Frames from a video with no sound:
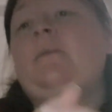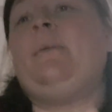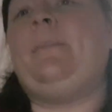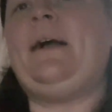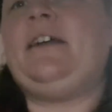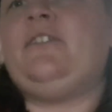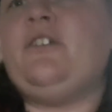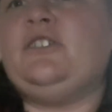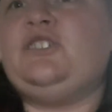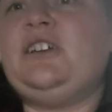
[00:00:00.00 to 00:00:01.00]
But back in
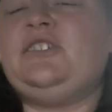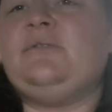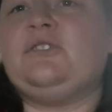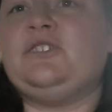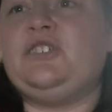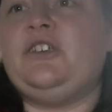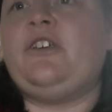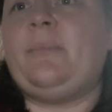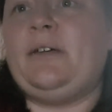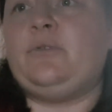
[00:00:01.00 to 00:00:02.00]
those days, it was considered
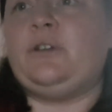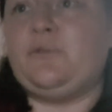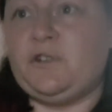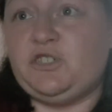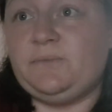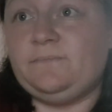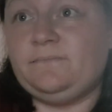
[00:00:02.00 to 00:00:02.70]
a mental illness.